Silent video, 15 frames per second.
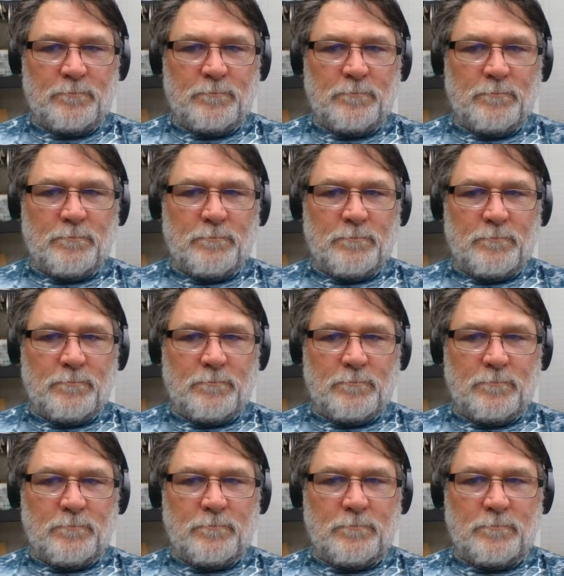
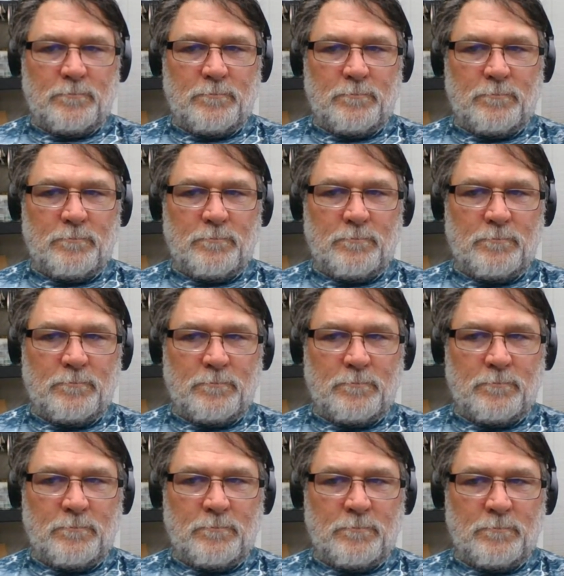
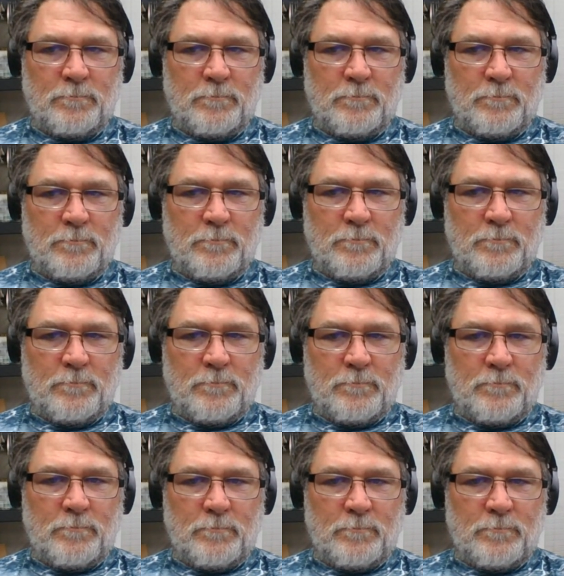
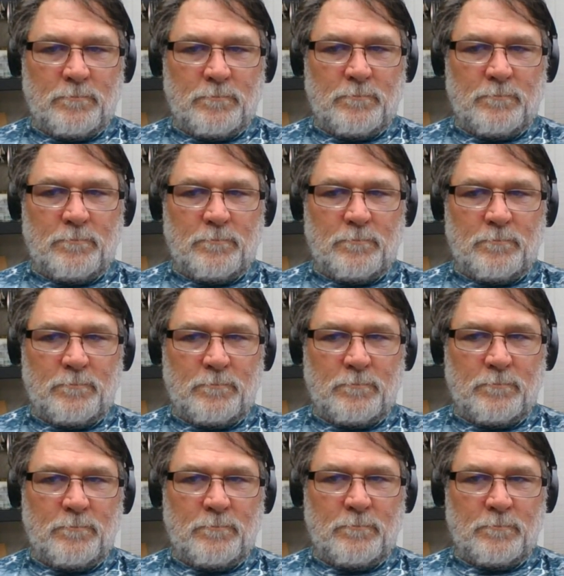
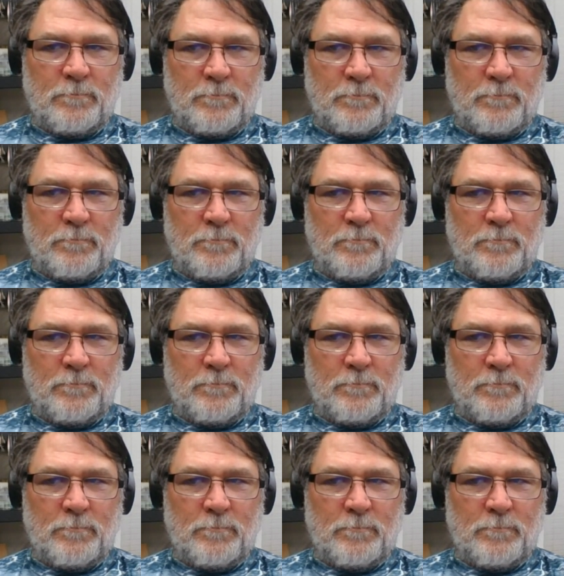[no speech]